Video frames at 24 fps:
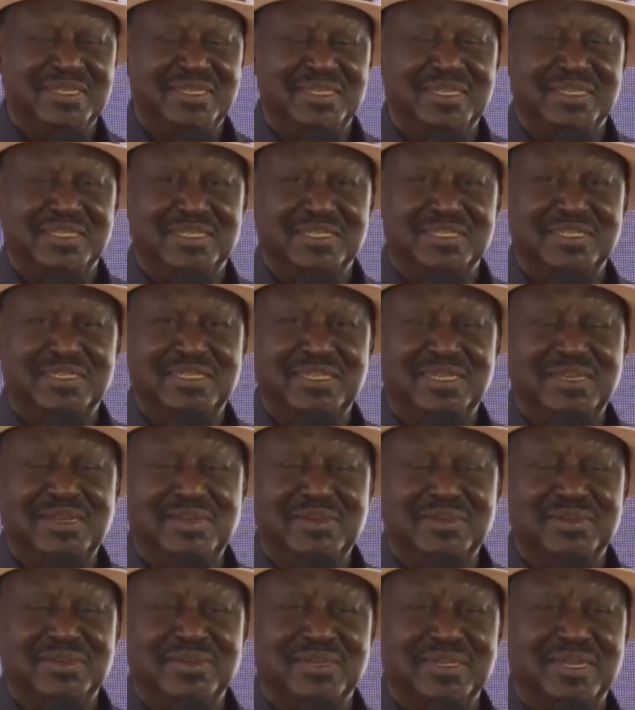It is
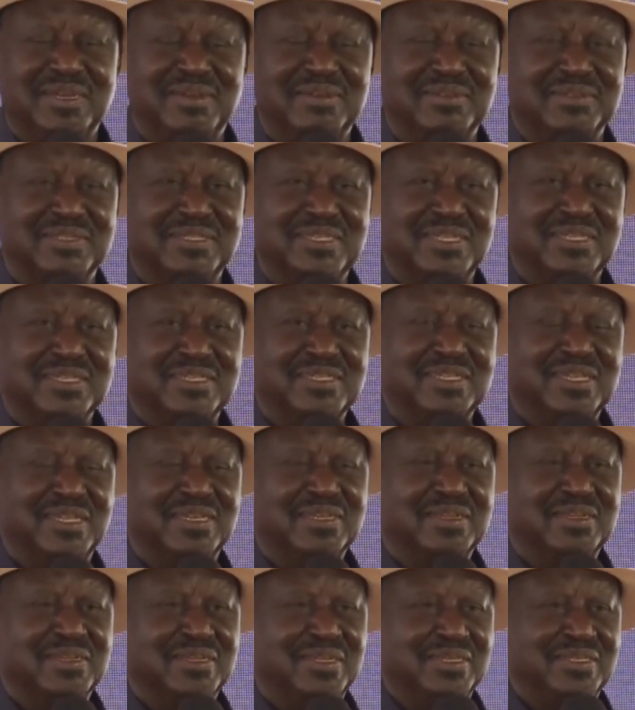now, I was just
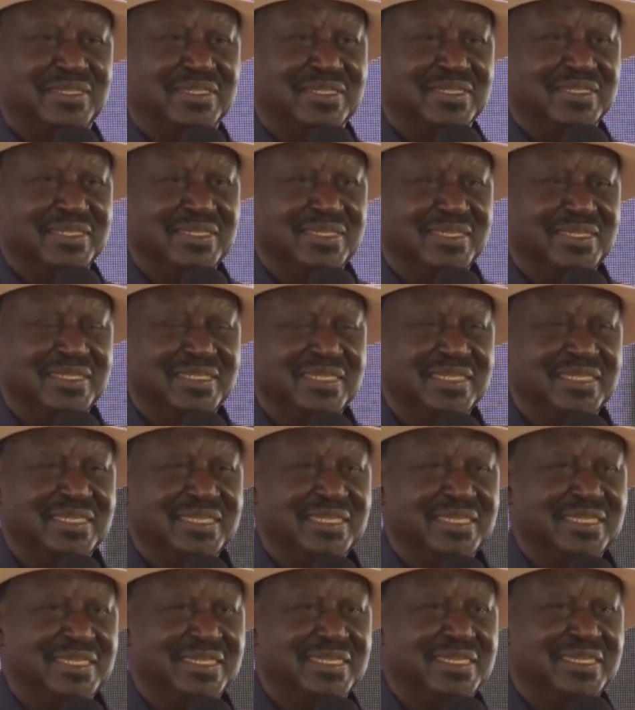calculating,
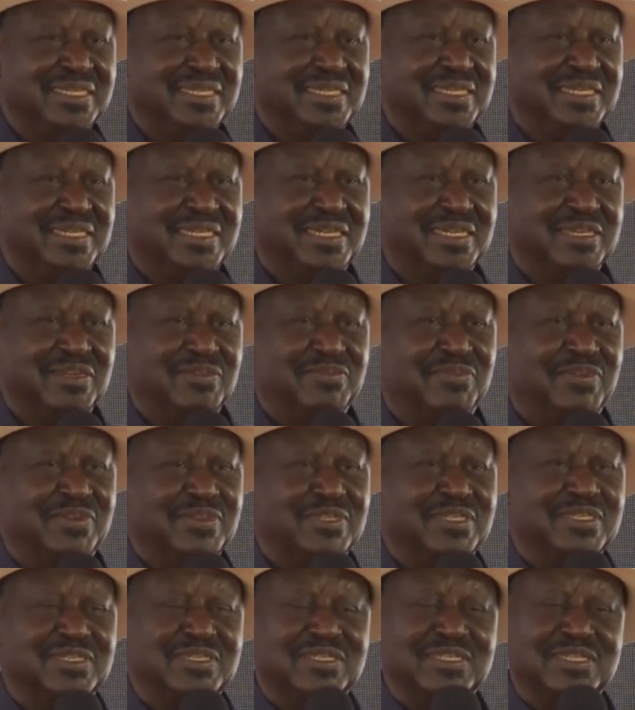and I
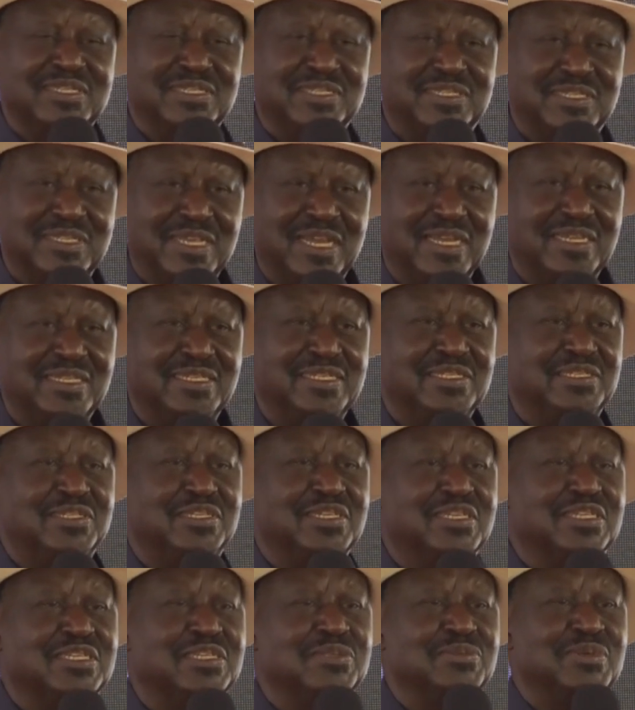found it is exactly
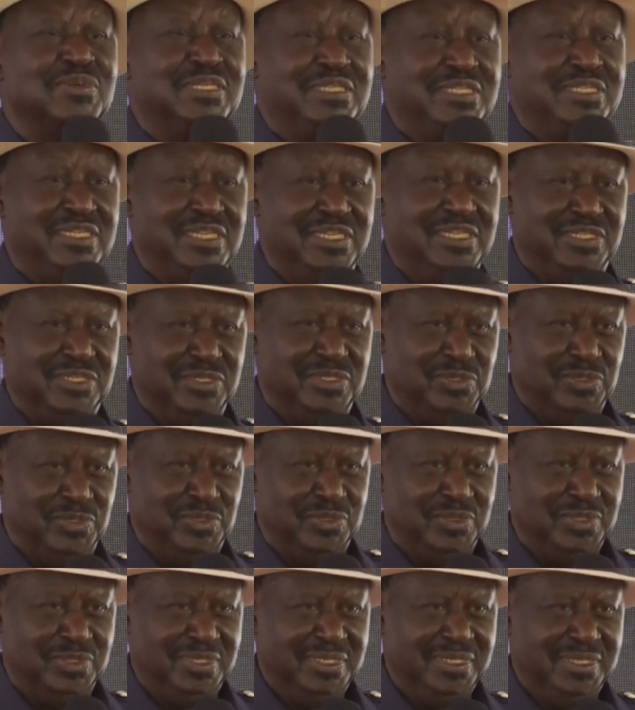61 years
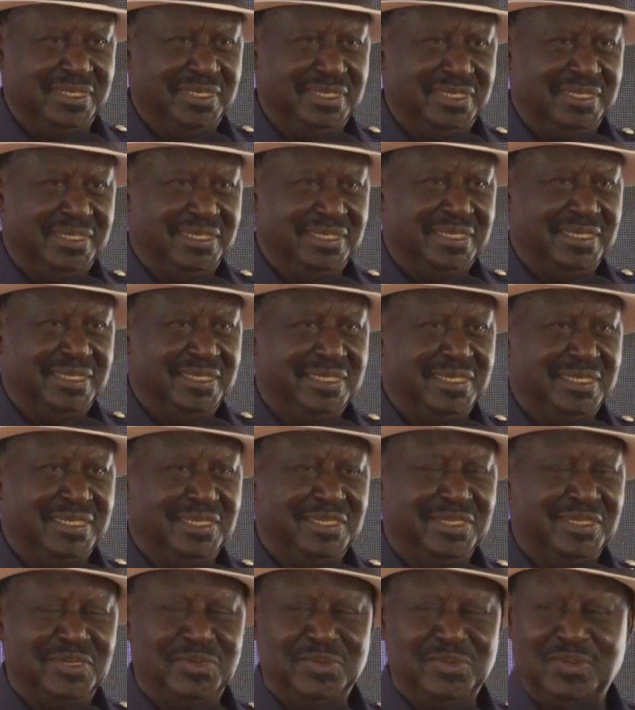ago
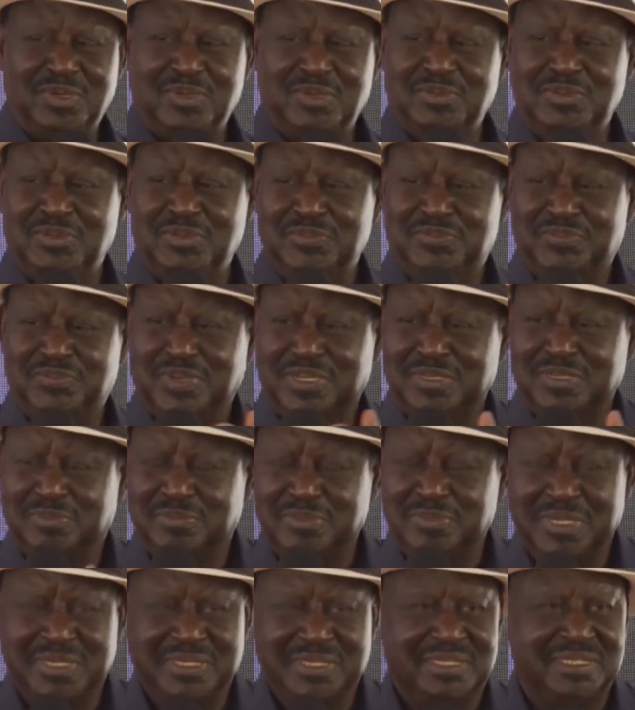when we first
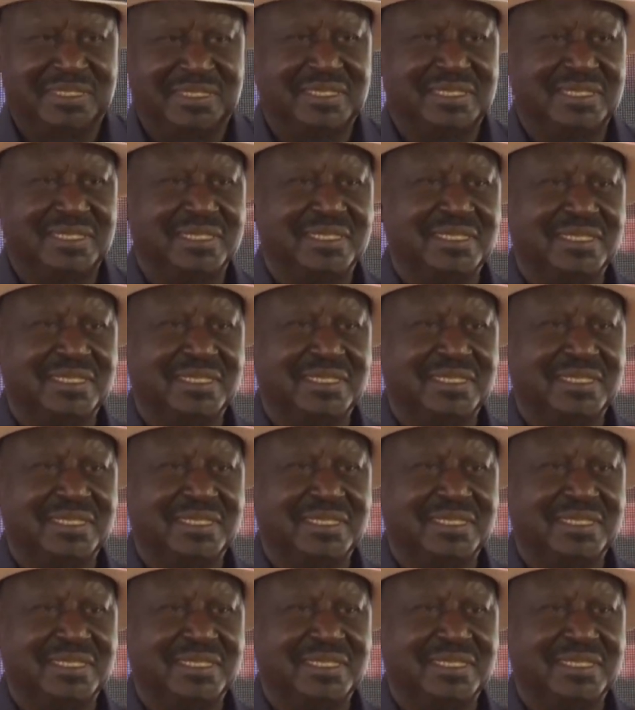met